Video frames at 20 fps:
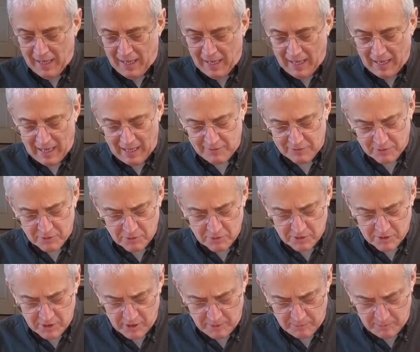After
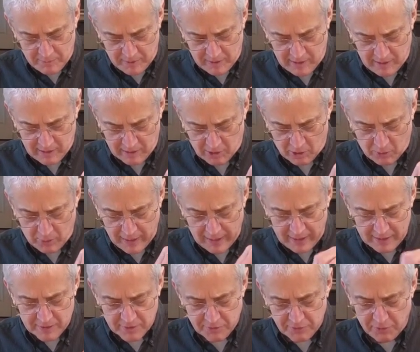some
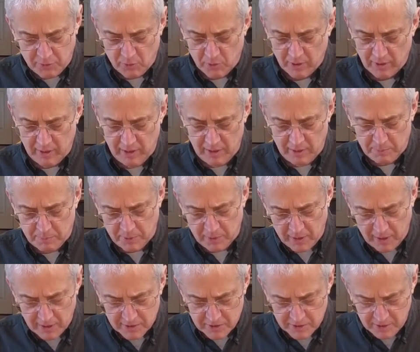credits for the
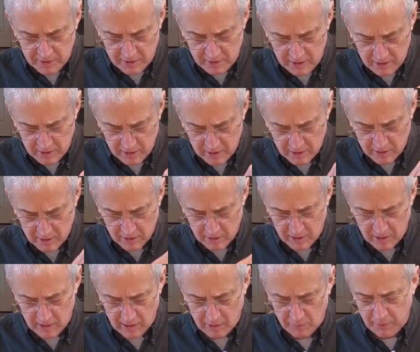production,
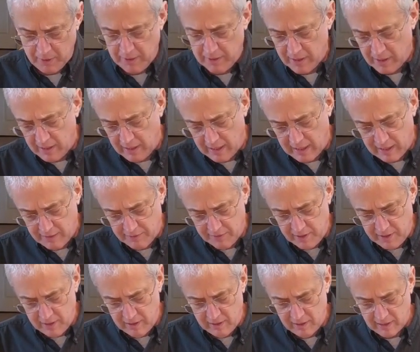we then have
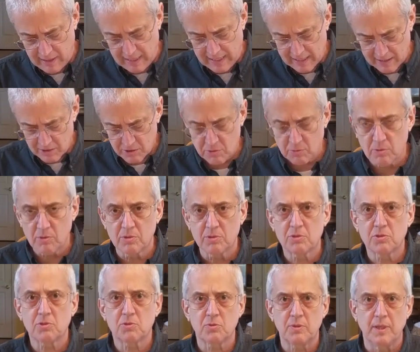the actual
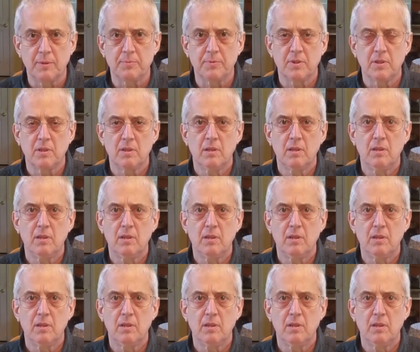script.